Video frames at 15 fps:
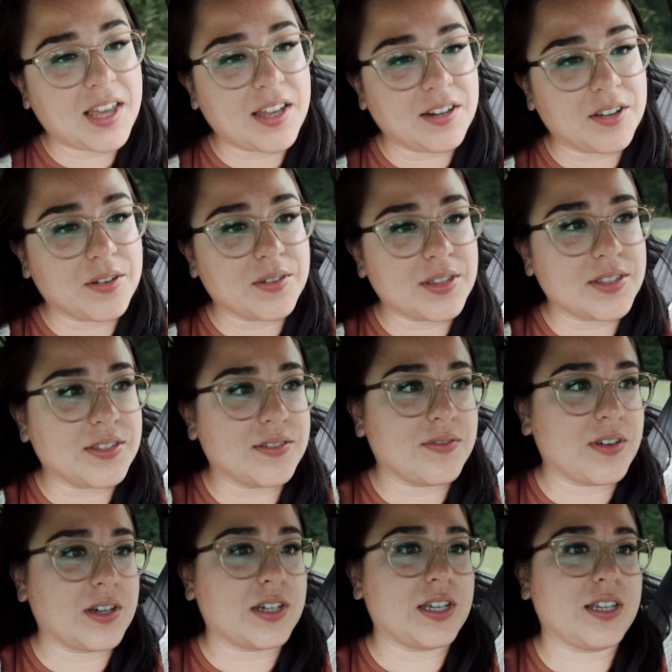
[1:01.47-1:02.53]
I know that's
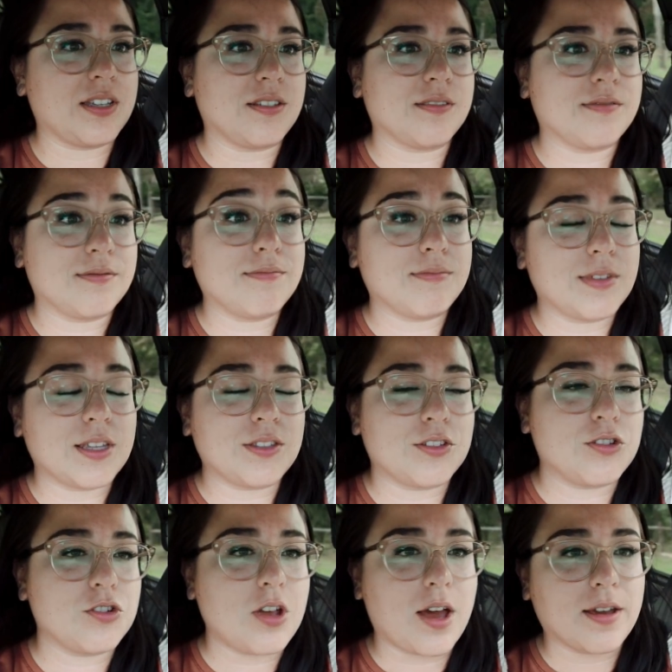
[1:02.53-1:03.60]
very,
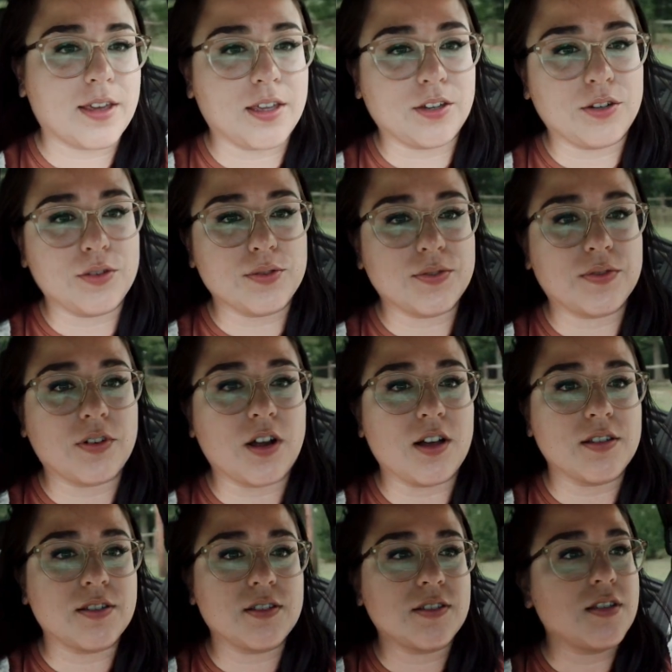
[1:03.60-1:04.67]
it's shocking news for
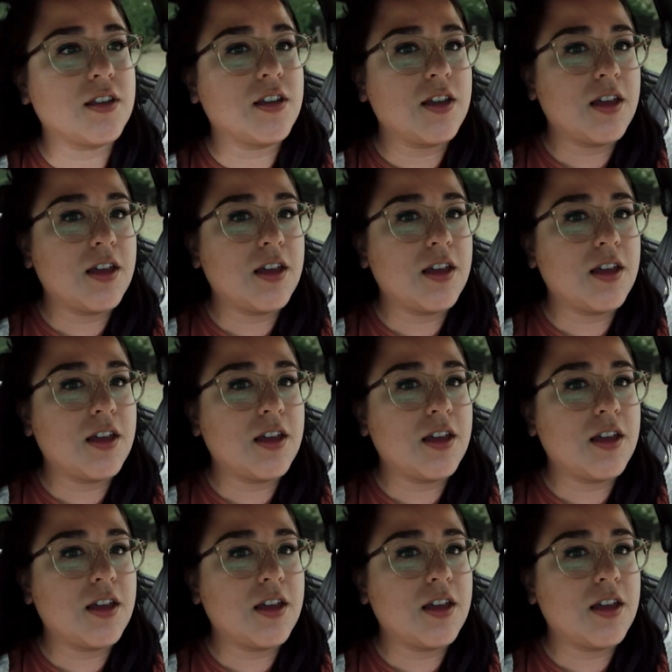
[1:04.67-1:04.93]
us.